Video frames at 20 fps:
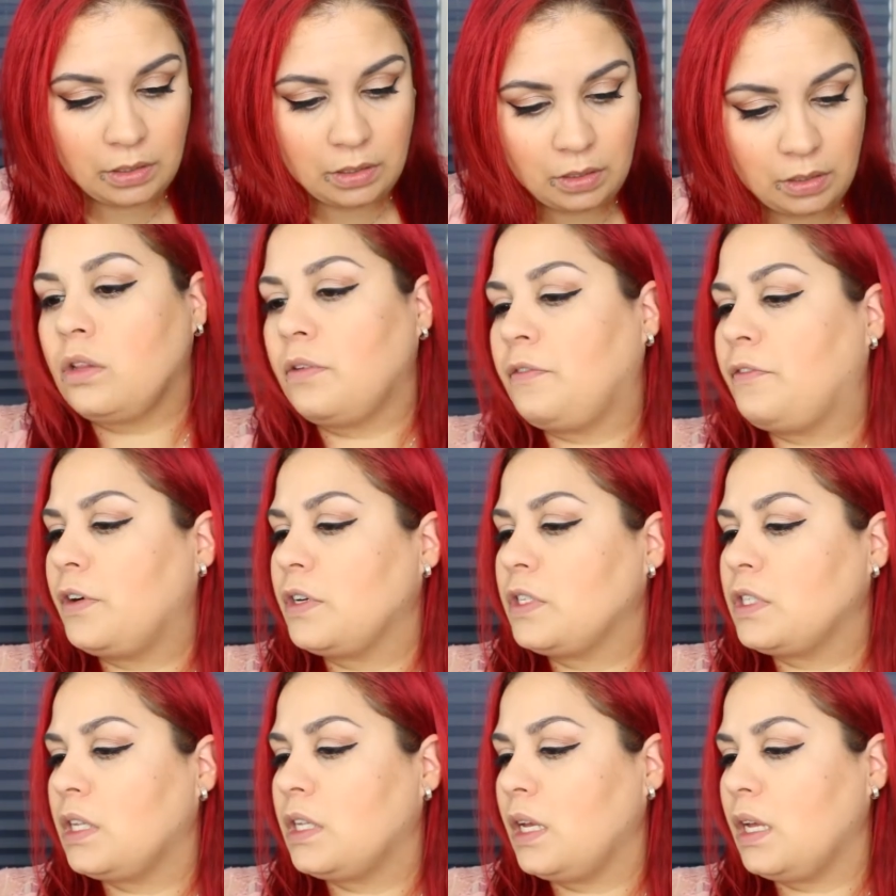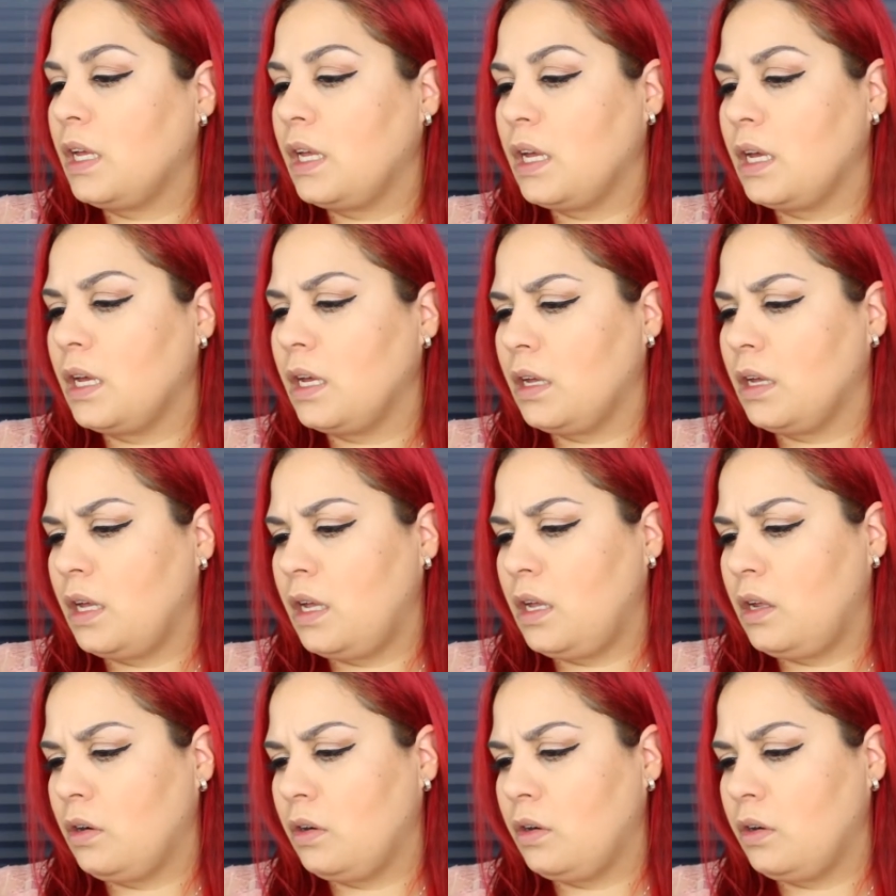So the first thing
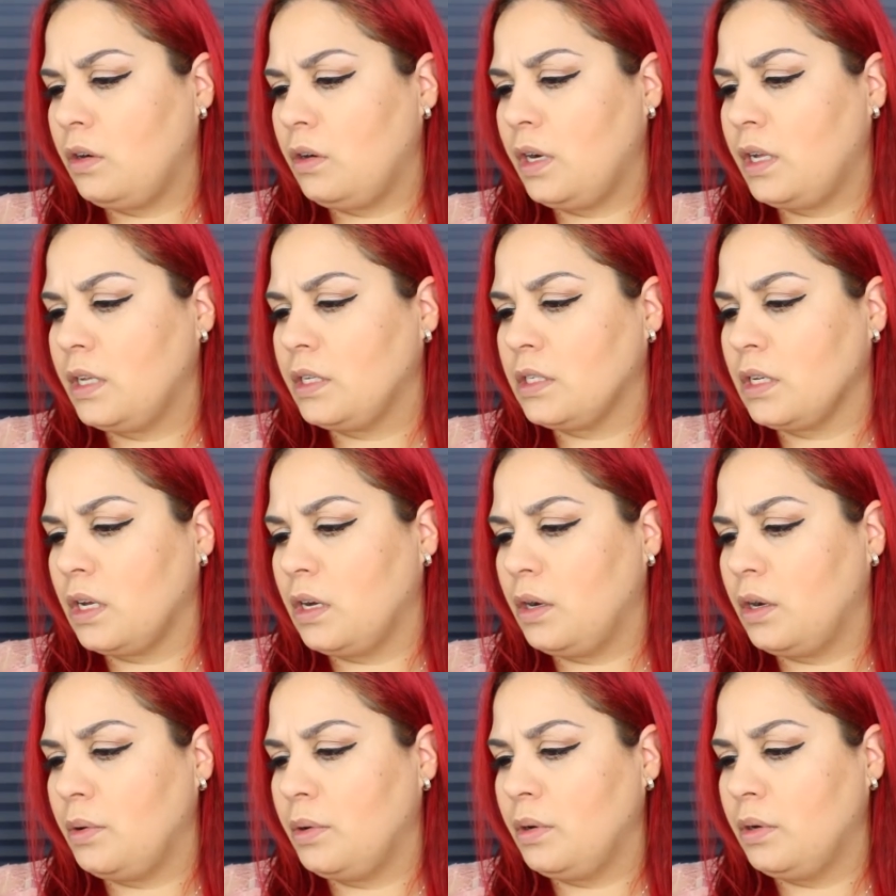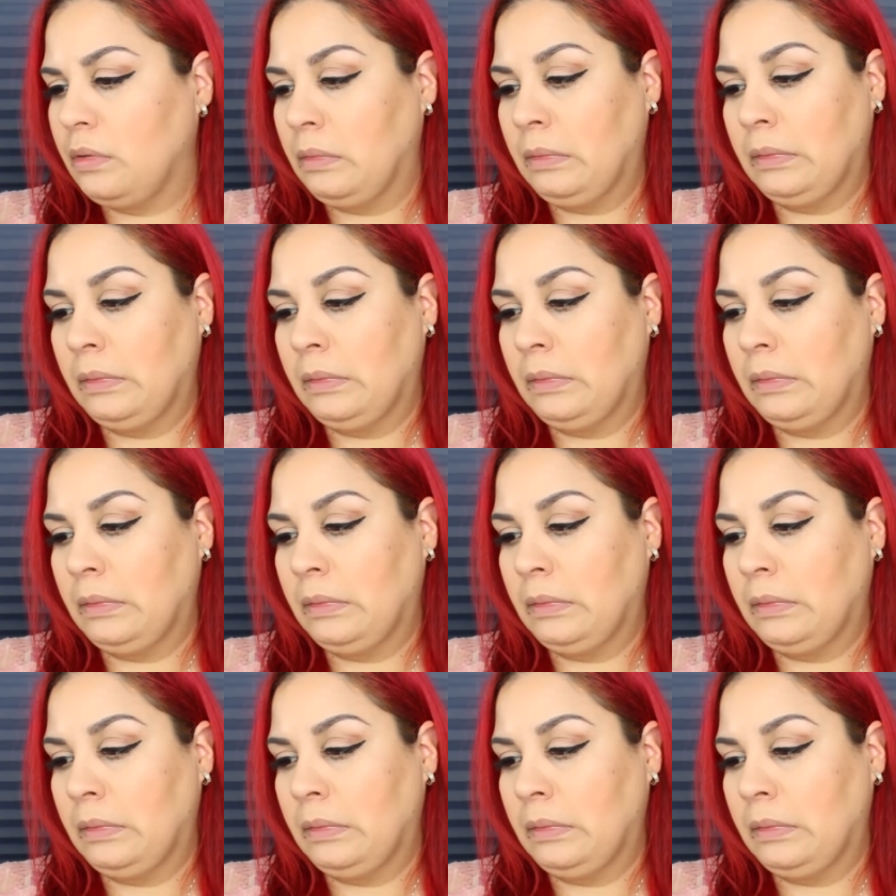here is a